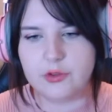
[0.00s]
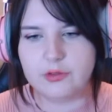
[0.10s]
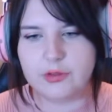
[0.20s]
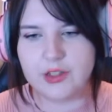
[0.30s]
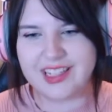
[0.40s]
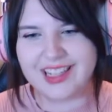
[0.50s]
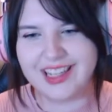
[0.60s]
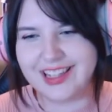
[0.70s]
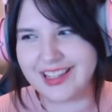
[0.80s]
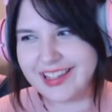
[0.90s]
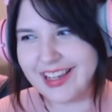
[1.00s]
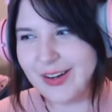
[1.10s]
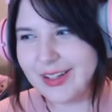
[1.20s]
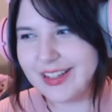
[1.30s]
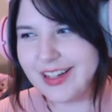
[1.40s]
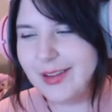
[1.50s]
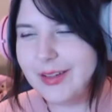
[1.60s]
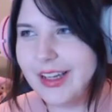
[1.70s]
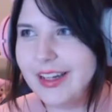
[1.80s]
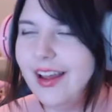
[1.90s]
confusing than the Zelda
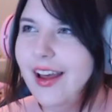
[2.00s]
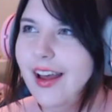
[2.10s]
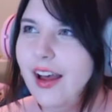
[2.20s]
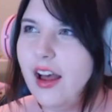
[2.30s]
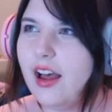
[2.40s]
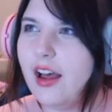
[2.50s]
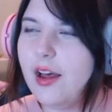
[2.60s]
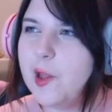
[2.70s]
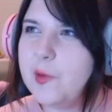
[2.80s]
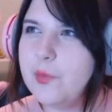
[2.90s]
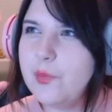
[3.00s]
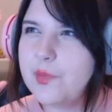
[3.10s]
timeline. Um,